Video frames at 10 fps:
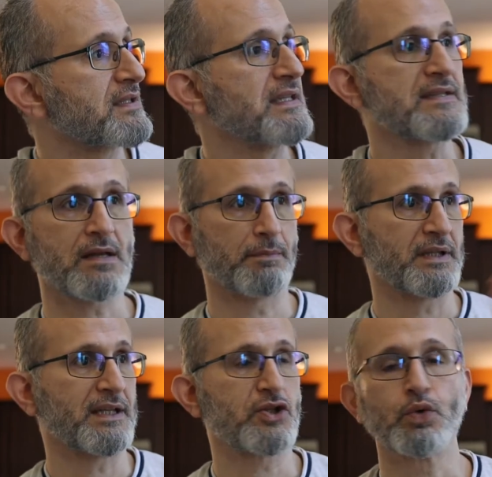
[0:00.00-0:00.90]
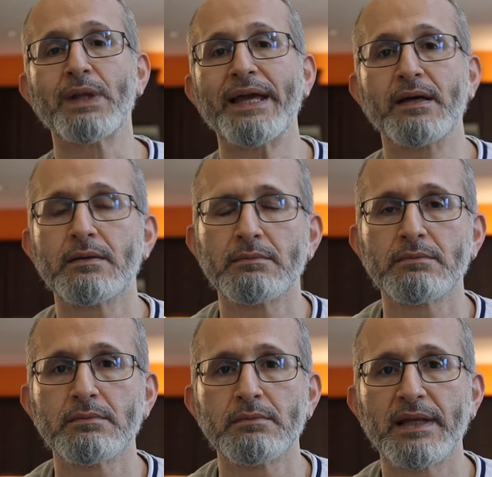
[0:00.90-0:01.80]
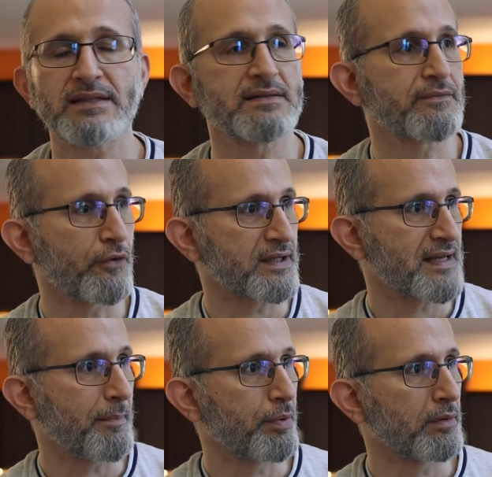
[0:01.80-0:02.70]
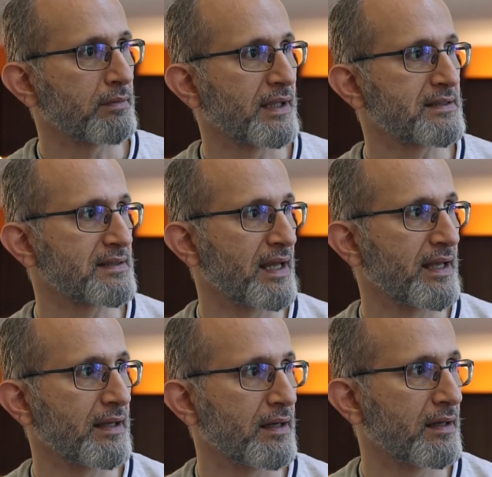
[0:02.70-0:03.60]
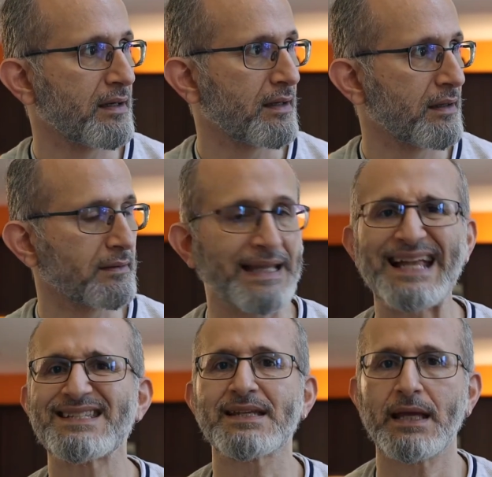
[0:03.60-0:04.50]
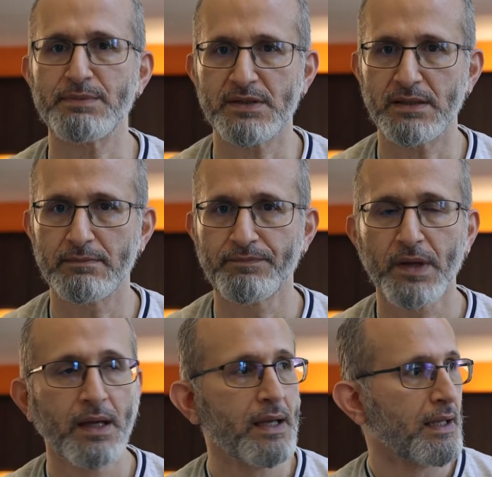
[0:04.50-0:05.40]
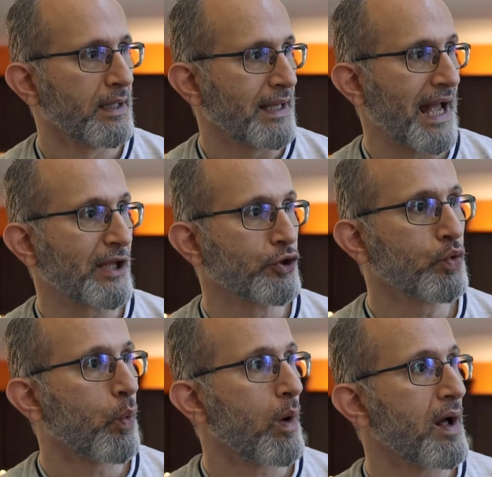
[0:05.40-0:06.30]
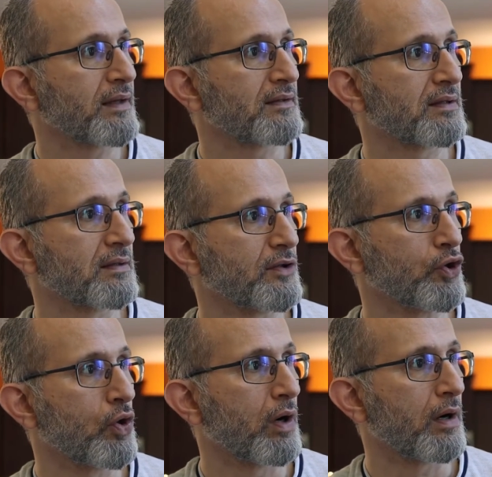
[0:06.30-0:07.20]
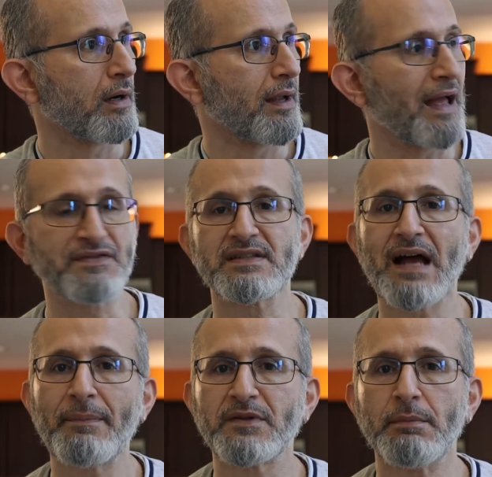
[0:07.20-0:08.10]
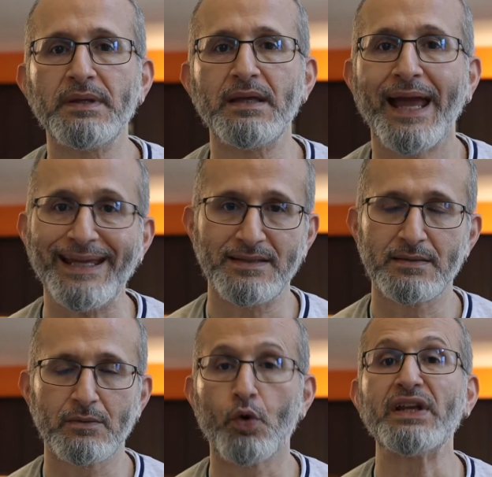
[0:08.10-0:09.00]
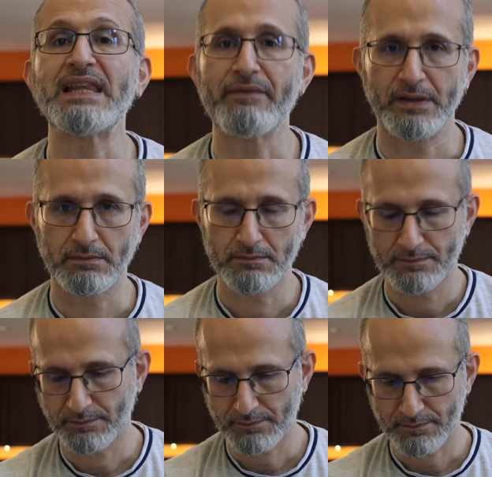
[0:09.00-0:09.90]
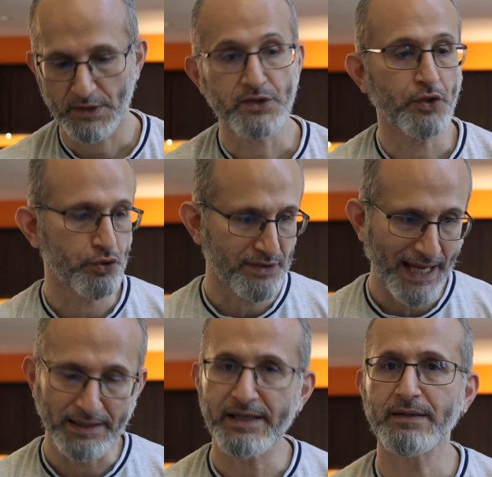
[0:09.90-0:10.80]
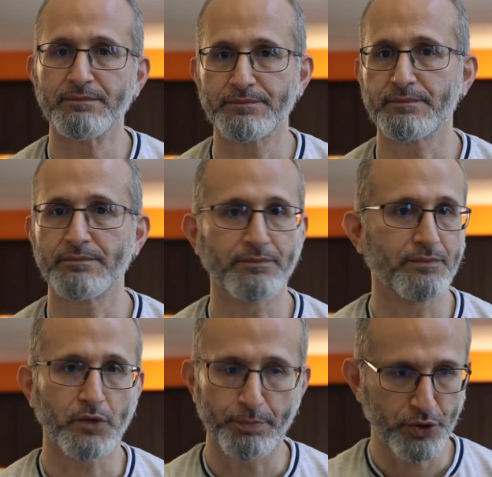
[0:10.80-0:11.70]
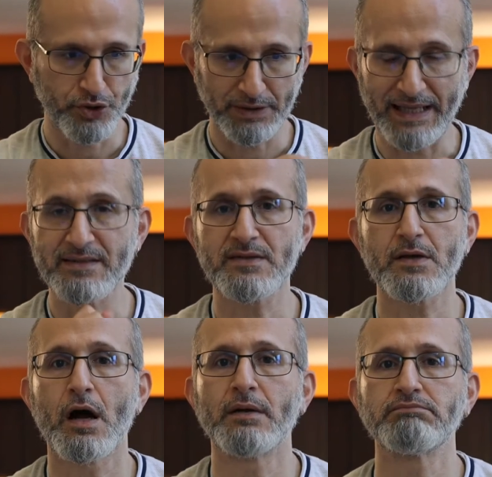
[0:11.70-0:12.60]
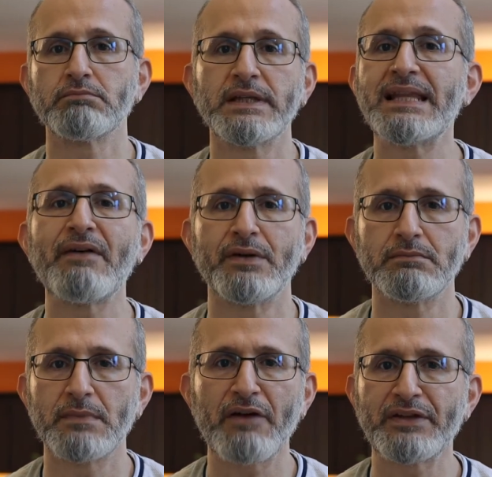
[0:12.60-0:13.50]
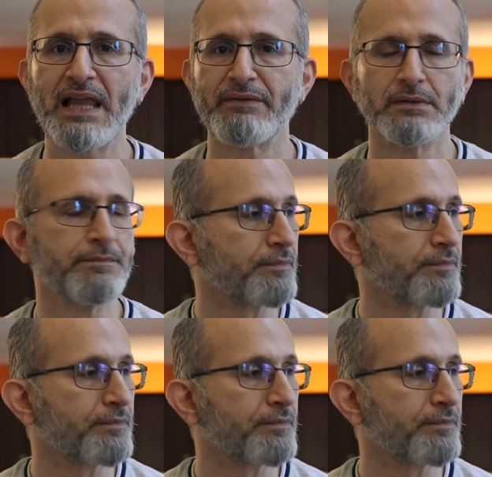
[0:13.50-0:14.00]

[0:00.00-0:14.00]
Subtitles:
see something that you like. Like, for example, let's say a landscape scene. And you want your f-stop to be 8 or 11. So you dial it in. You put your lens on 11, f11.